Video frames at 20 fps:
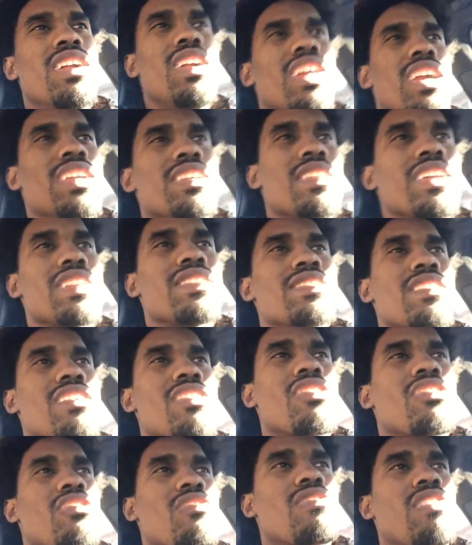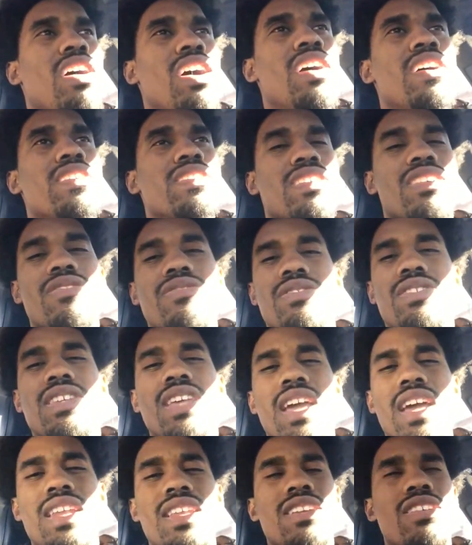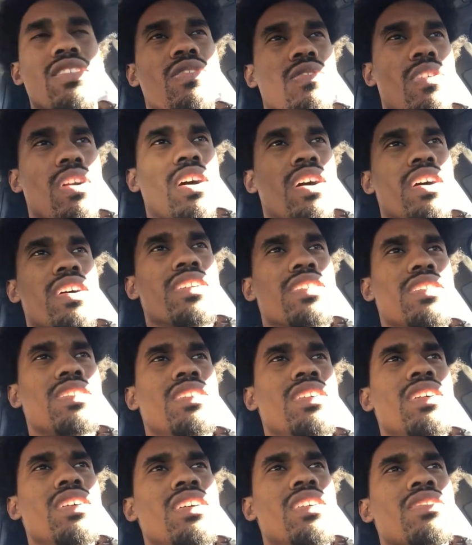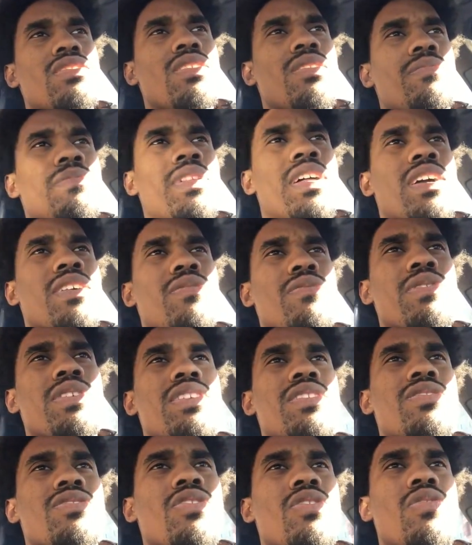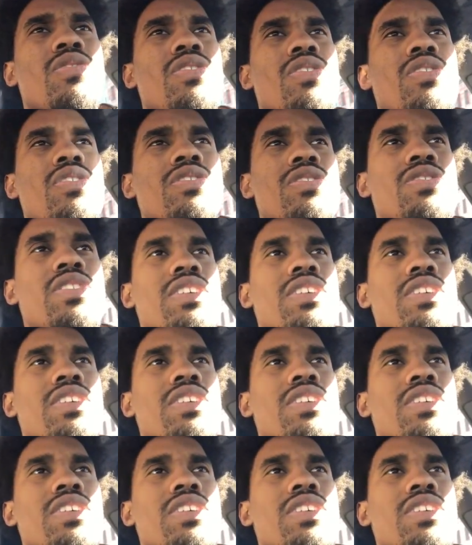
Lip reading: And he's like, it's near a garage. And I don't see any garage. I'm like, what is going on?